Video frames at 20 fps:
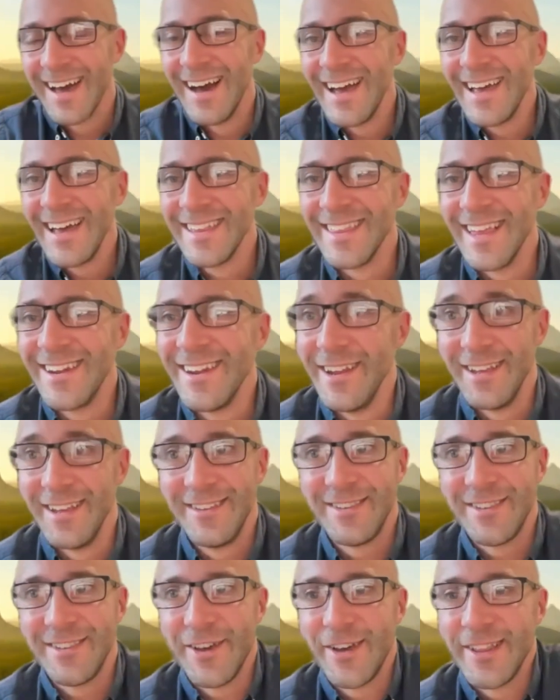Hi in London.
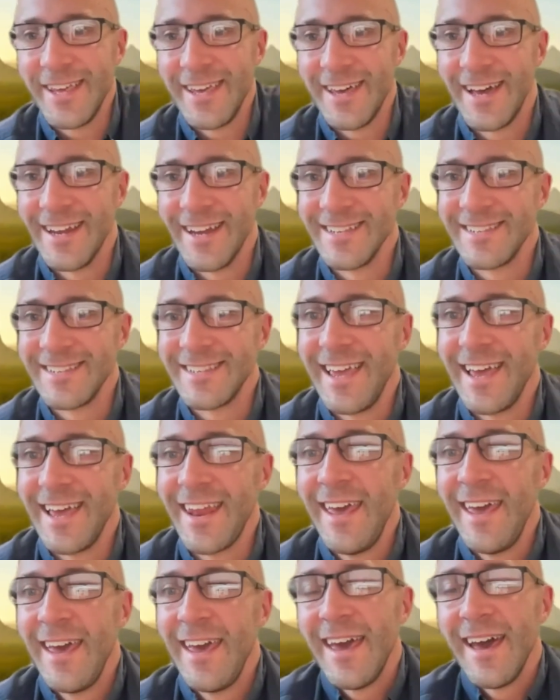It's early, I
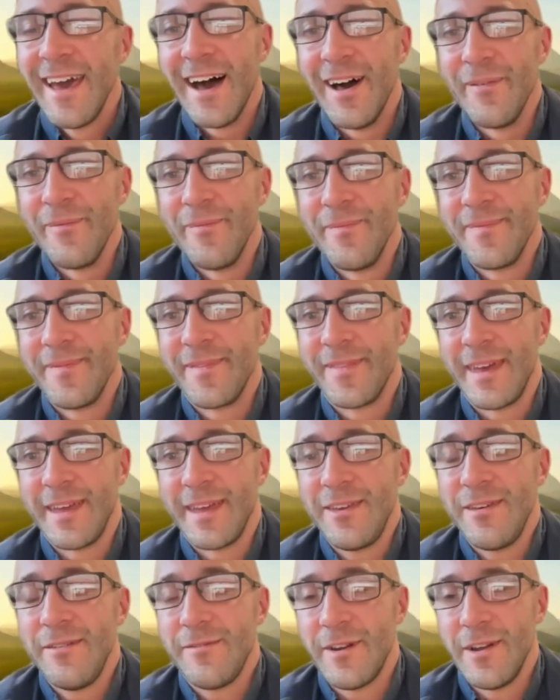understand. Um,
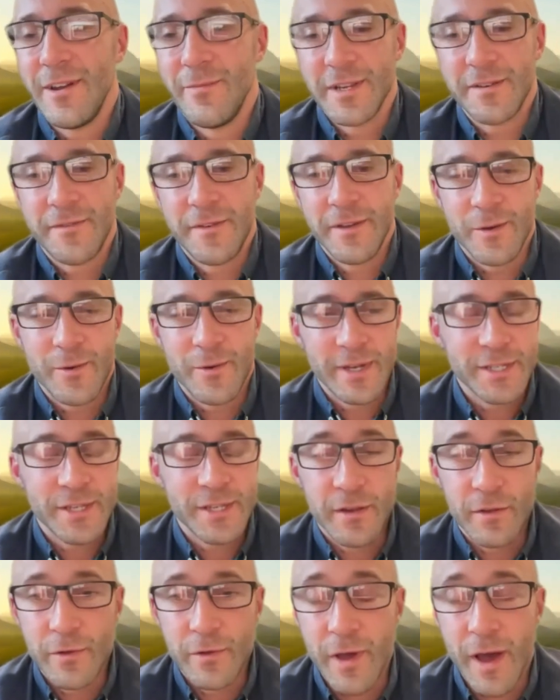thank you very much for your
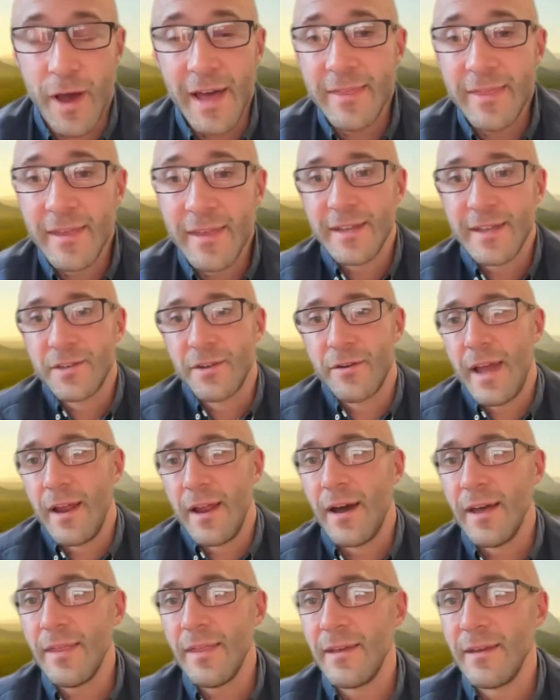question. Look, I think that's
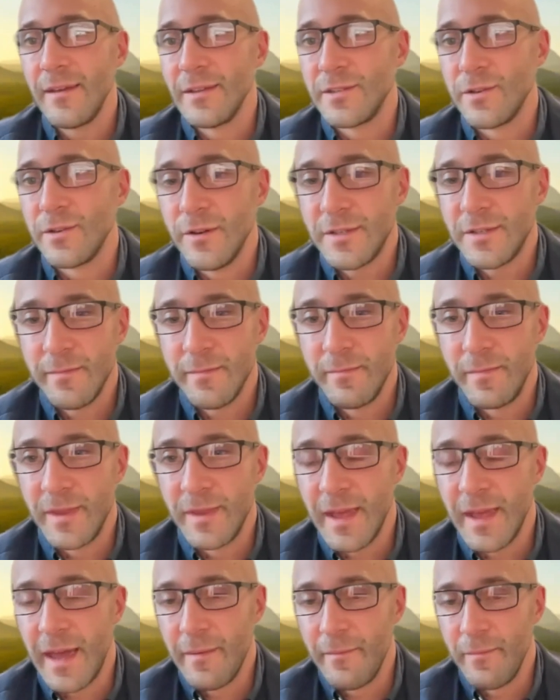great. I think it's awesome
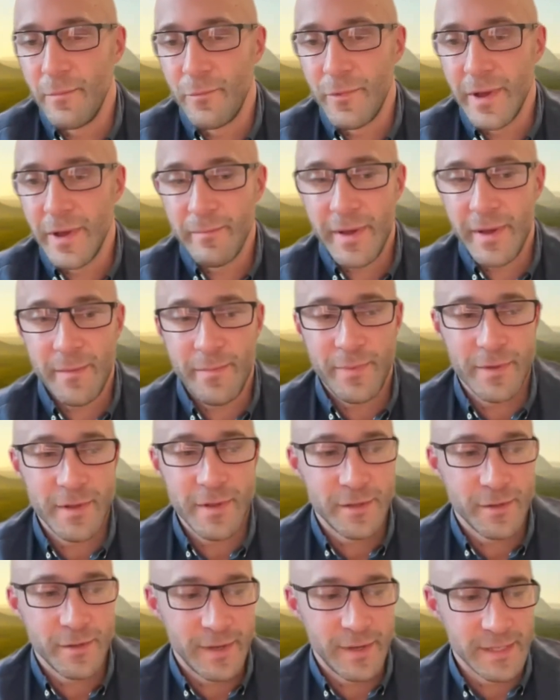that um, when people
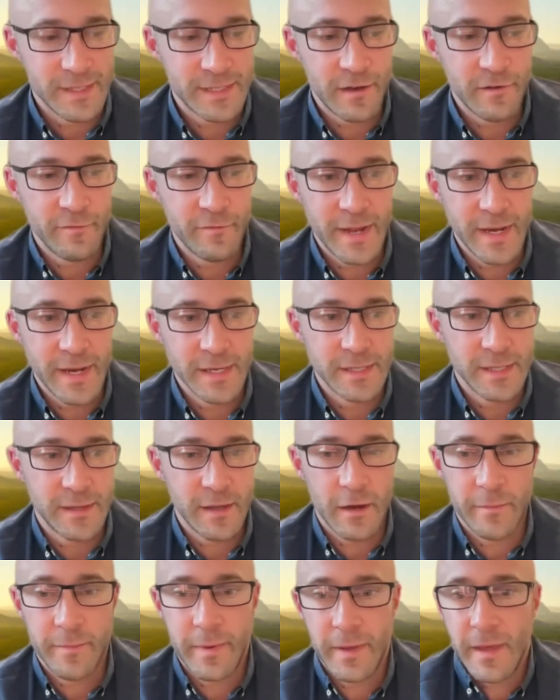are doing self managed
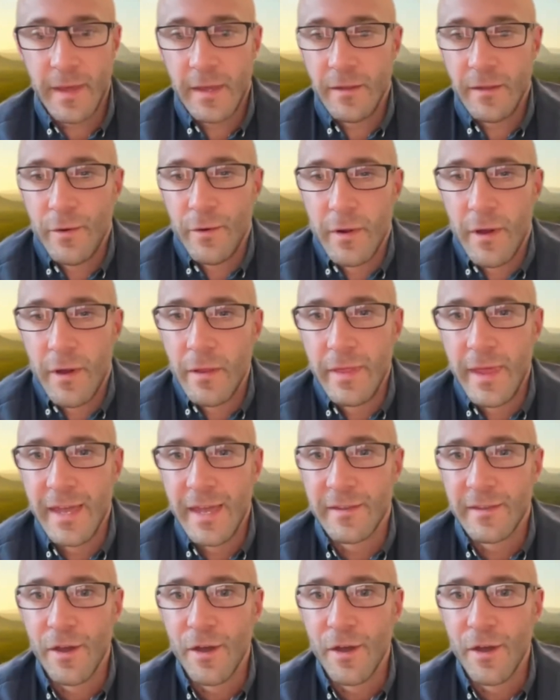therapy, they do it on
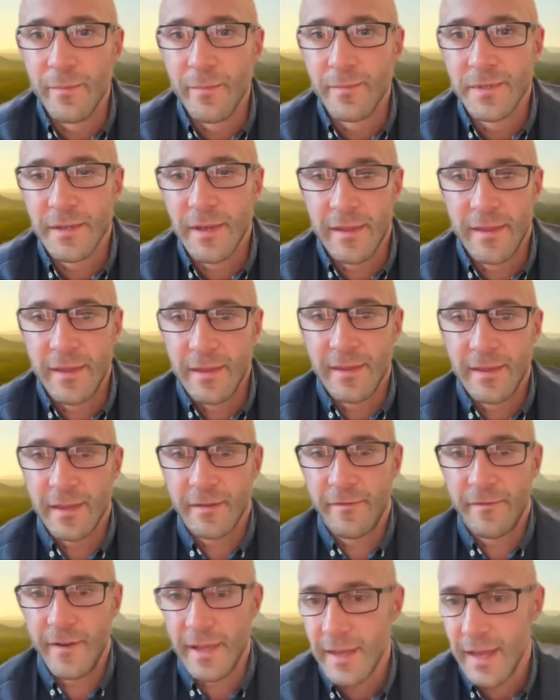their terms. I think
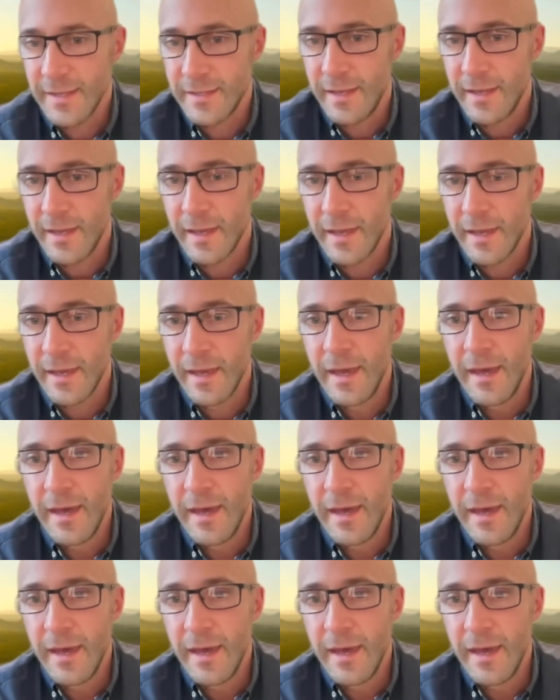that's fantastic.